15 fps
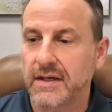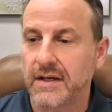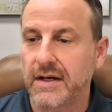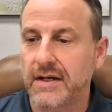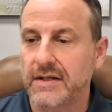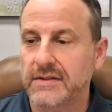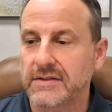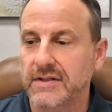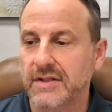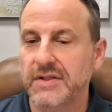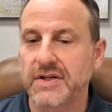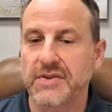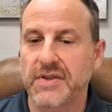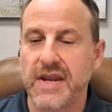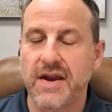to
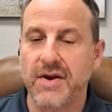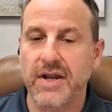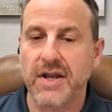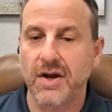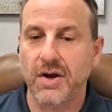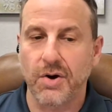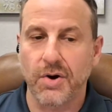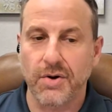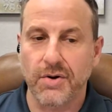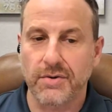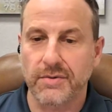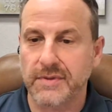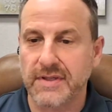clear the area or